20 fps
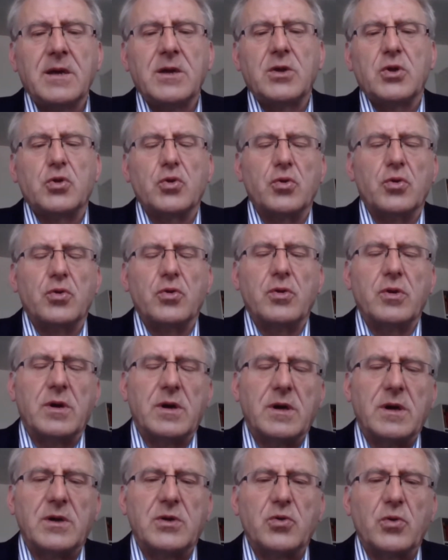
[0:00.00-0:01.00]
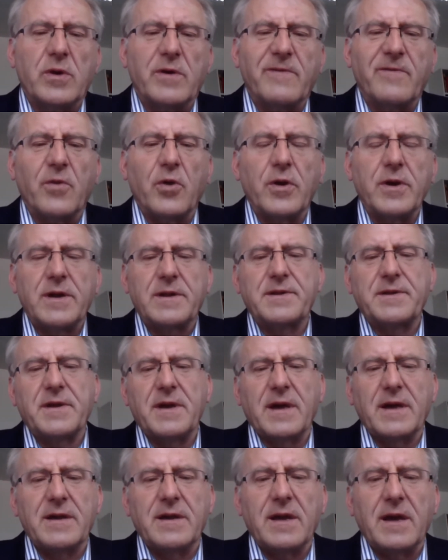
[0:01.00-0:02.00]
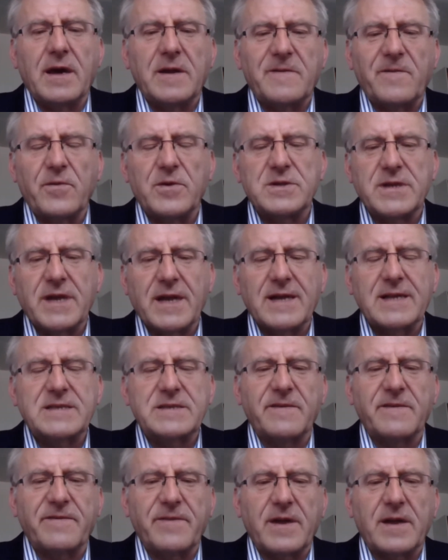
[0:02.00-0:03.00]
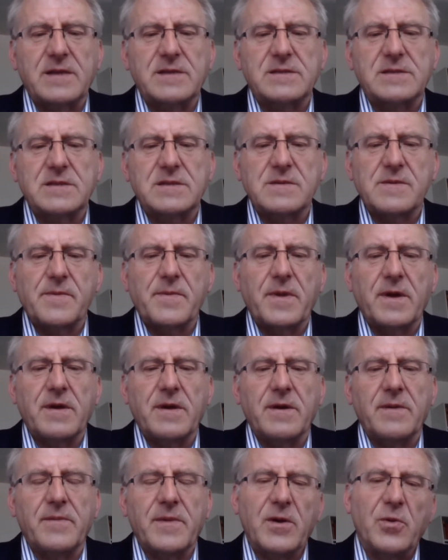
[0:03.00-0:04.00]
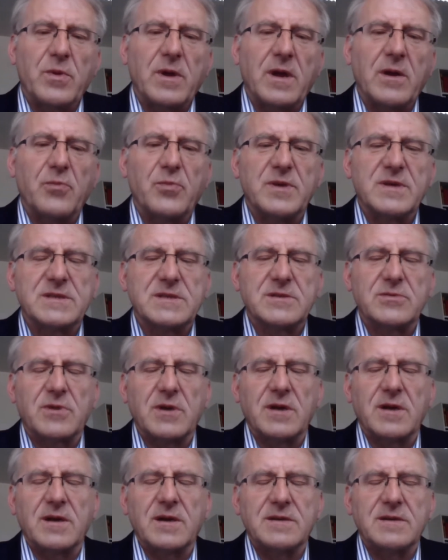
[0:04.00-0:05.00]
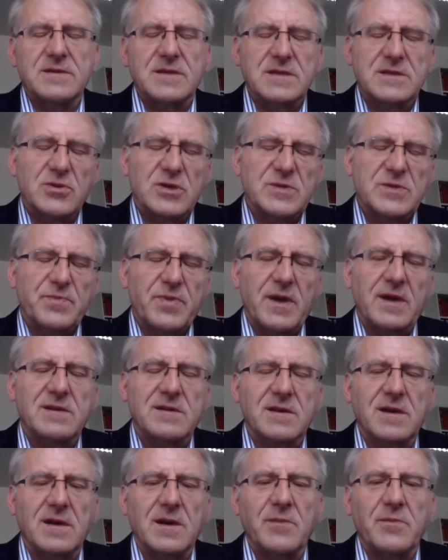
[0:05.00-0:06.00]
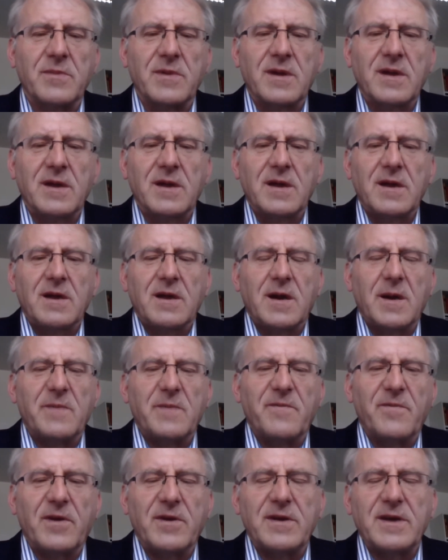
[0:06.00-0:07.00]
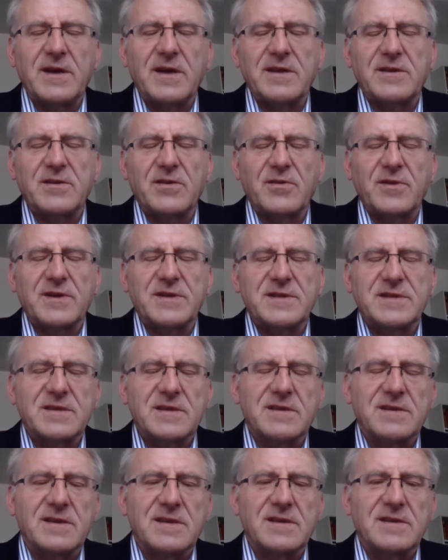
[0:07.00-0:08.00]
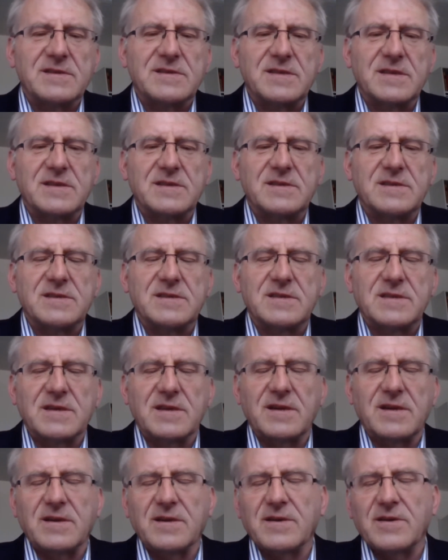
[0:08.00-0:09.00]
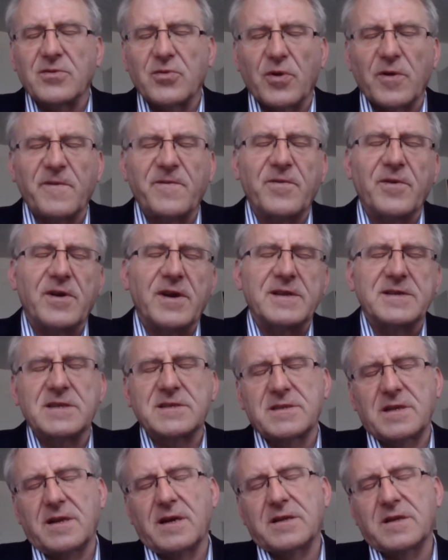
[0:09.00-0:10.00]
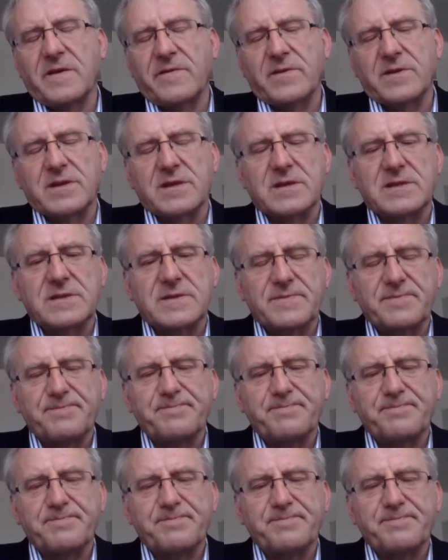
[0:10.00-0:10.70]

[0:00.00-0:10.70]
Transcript: to avoid any adverse health effects. And in this respect, I'm very interested in these conferences and activities.